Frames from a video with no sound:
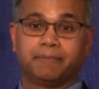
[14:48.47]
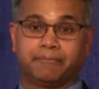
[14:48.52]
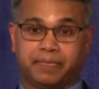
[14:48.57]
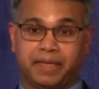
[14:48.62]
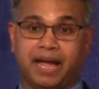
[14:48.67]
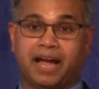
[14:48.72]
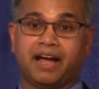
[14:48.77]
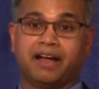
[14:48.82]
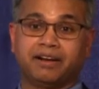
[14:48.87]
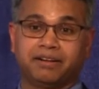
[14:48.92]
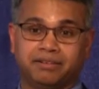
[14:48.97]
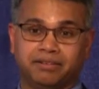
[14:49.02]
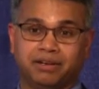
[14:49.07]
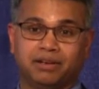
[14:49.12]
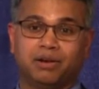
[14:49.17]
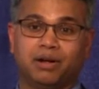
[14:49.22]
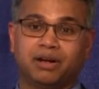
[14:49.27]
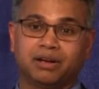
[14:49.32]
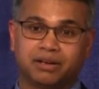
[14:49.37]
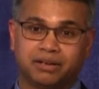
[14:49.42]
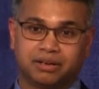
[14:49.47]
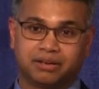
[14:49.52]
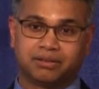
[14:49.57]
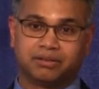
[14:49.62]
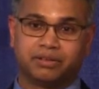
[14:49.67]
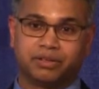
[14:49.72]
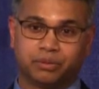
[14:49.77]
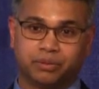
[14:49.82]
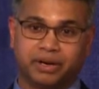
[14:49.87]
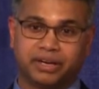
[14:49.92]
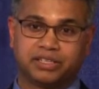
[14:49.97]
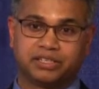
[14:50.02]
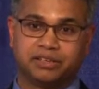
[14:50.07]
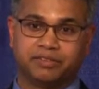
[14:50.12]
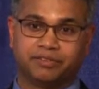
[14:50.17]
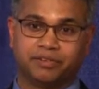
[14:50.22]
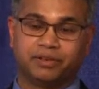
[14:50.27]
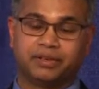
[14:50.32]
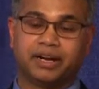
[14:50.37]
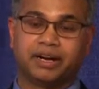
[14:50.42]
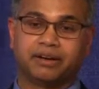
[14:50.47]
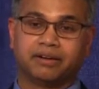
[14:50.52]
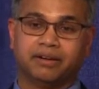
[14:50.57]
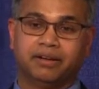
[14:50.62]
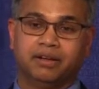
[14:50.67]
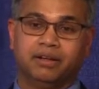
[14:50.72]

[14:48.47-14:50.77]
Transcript: they had the longer duration for that.